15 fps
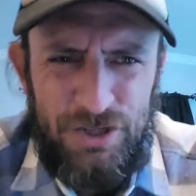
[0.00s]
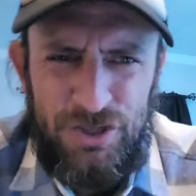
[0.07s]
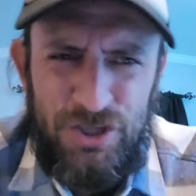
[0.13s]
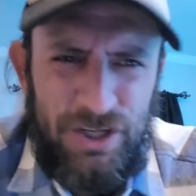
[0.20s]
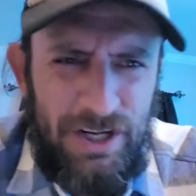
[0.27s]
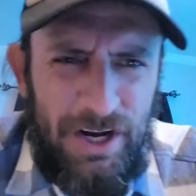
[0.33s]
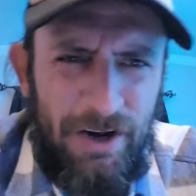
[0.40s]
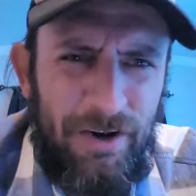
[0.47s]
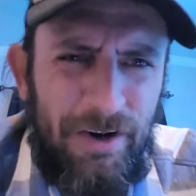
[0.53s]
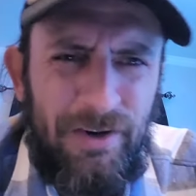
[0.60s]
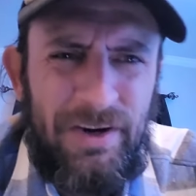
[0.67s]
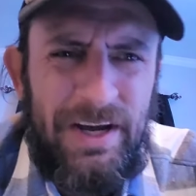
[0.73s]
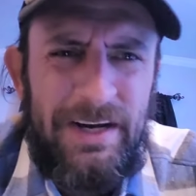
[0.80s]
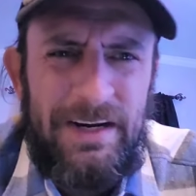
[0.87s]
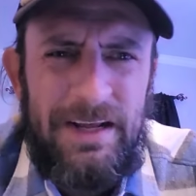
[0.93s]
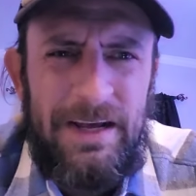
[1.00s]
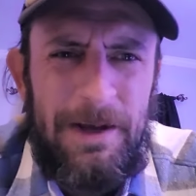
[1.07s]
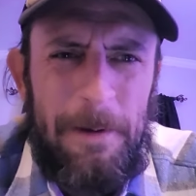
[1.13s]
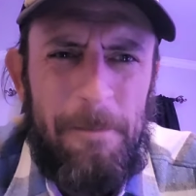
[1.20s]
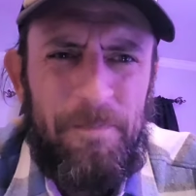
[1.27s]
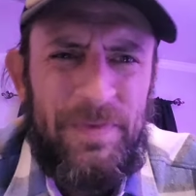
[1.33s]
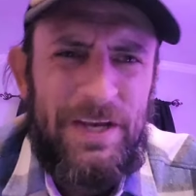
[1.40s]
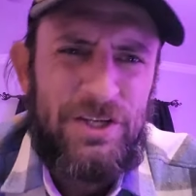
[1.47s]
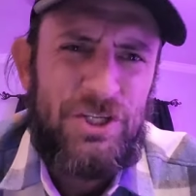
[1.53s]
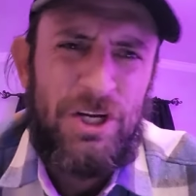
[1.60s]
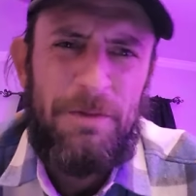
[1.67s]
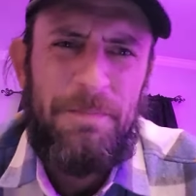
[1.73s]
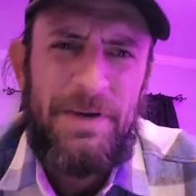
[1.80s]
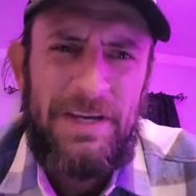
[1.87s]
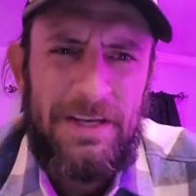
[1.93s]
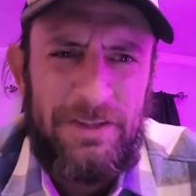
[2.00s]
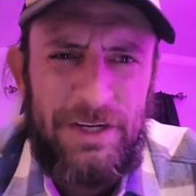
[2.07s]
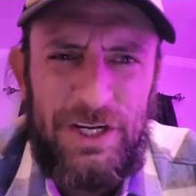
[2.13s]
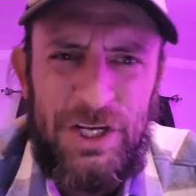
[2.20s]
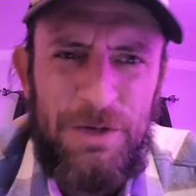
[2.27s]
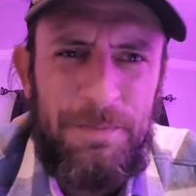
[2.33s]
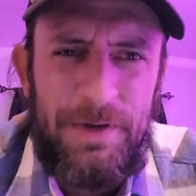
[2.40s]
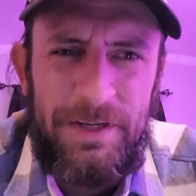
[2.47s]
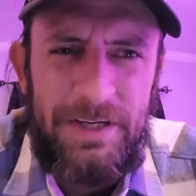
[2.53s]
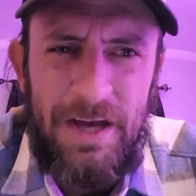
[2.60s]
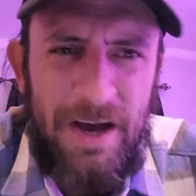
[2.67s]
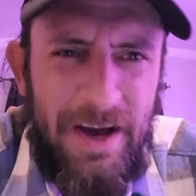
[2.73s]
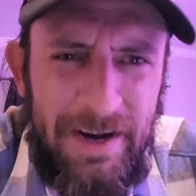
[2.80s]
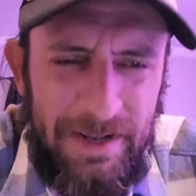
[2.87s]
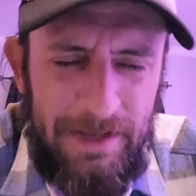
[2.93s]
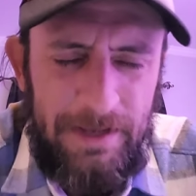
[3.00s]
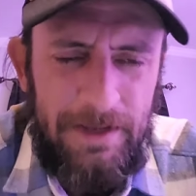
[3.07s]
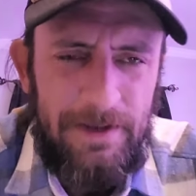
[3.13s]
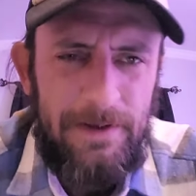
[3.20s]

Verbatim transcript: Sierra right now. I should be in the new Bugatti.